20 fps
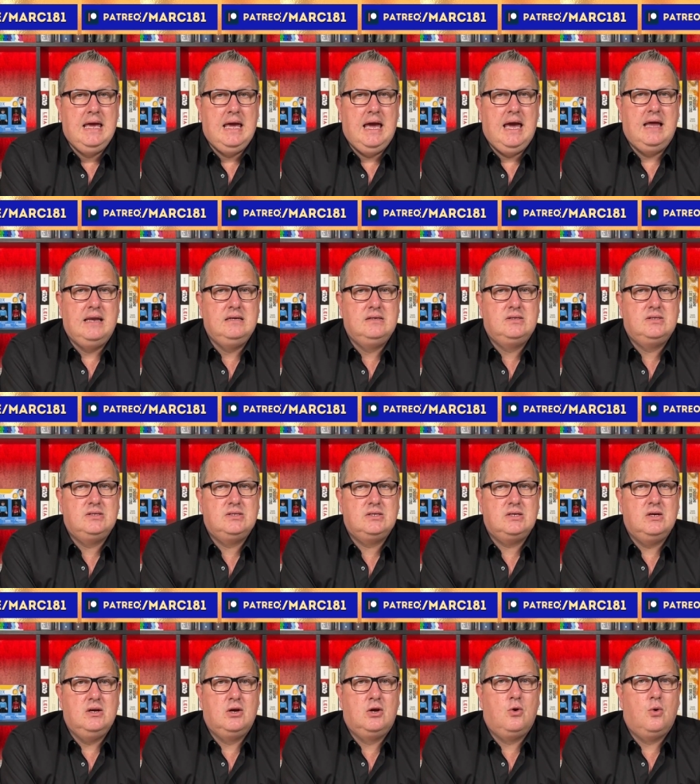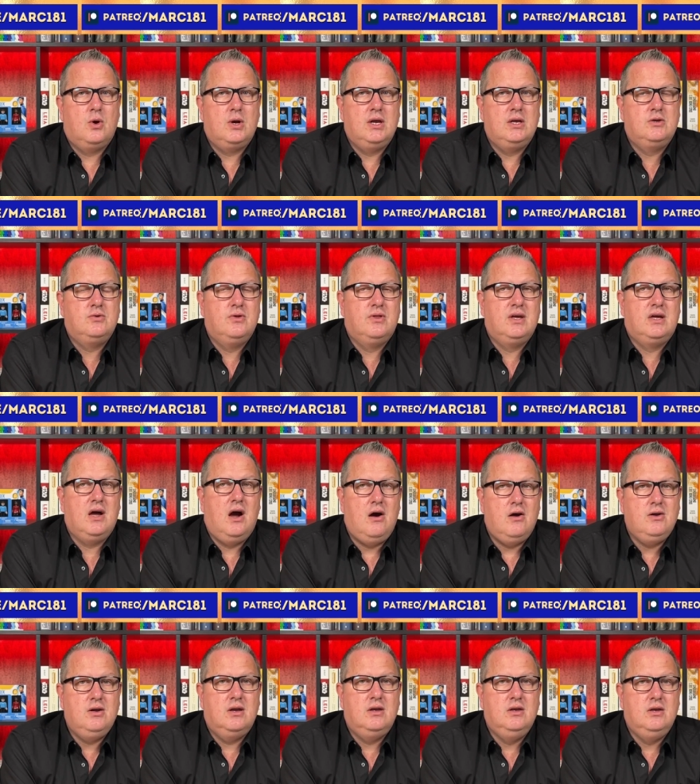And according to the
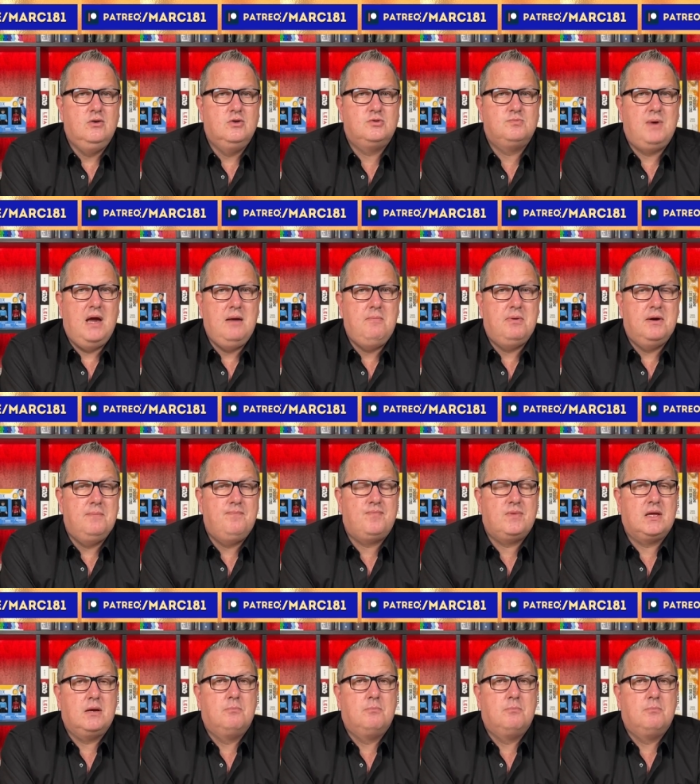Guardian newspaper,